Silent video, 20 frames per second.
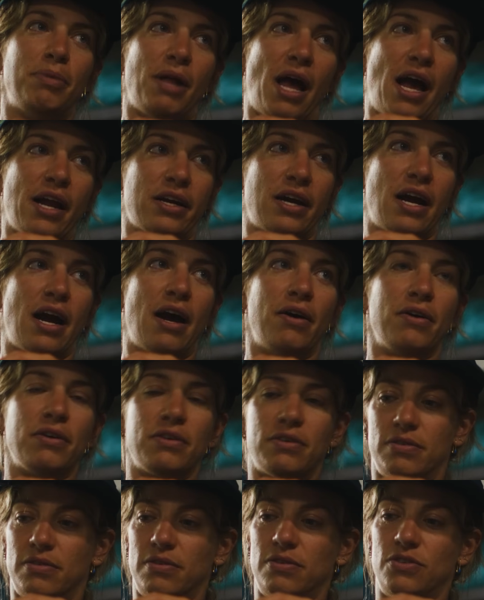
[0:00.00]
the bladder
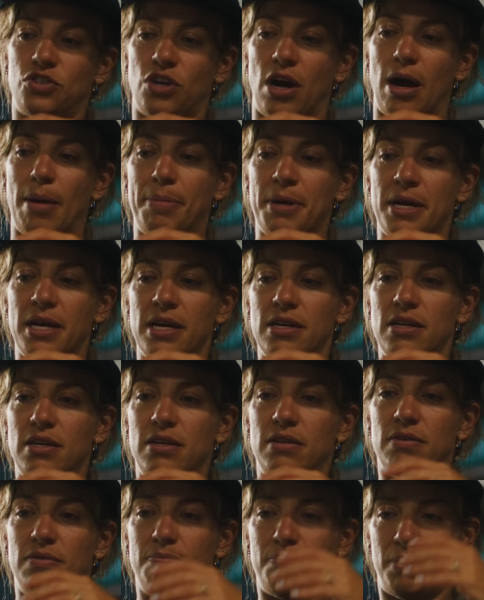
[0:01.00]
out, drop it.
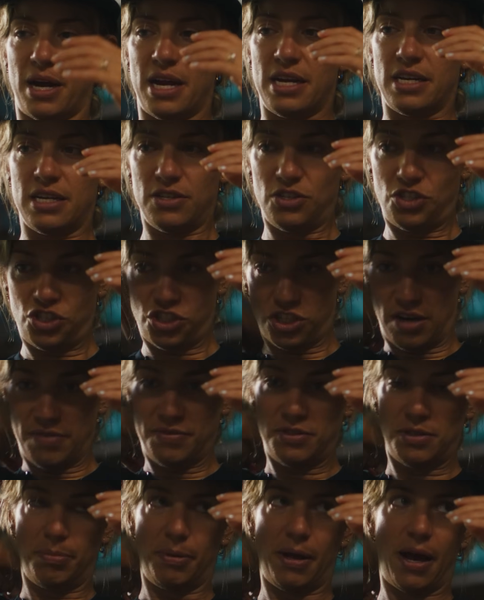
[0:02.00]
Brandon
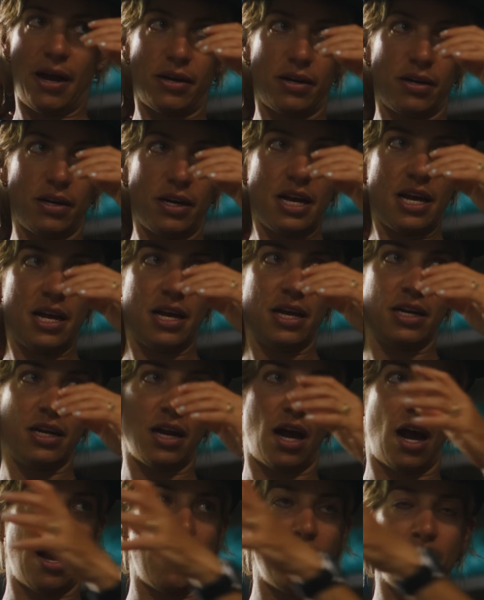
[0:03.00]
shoves the bladder
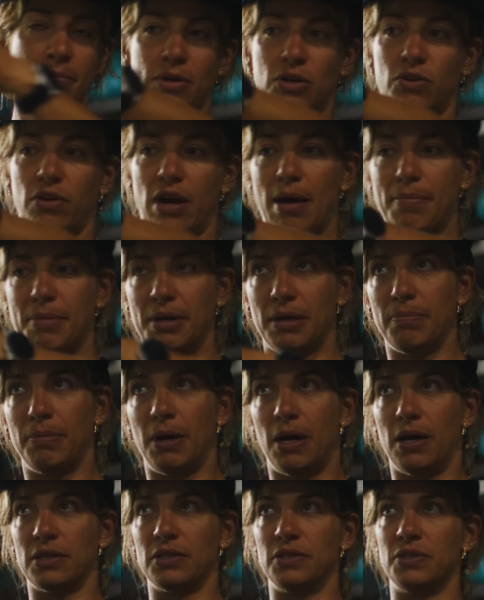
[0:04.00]
in. I'm grabbing
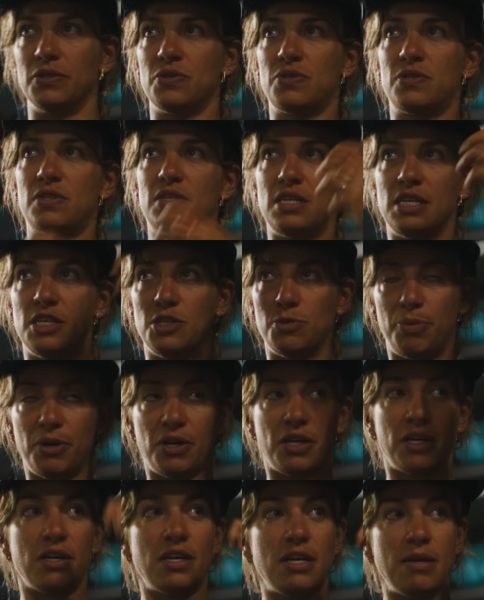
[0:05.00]
bottles. He
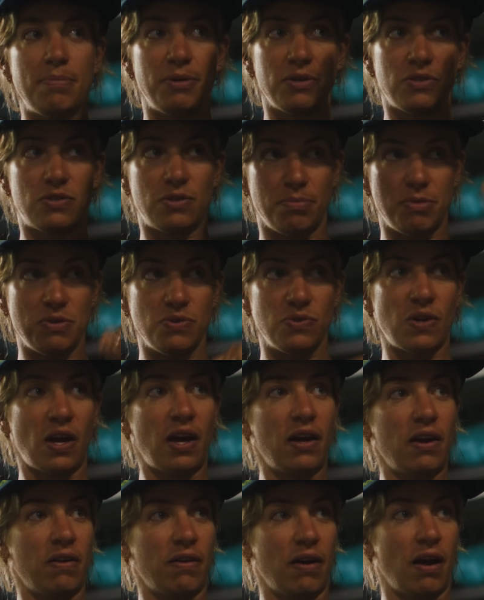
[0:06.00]
puts some
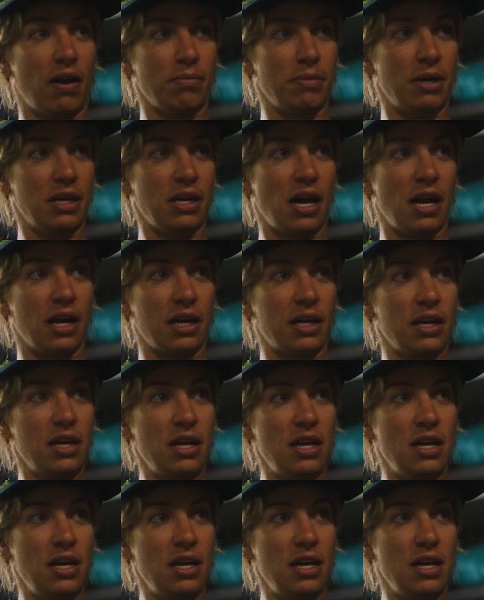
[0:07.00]
musette around my neck,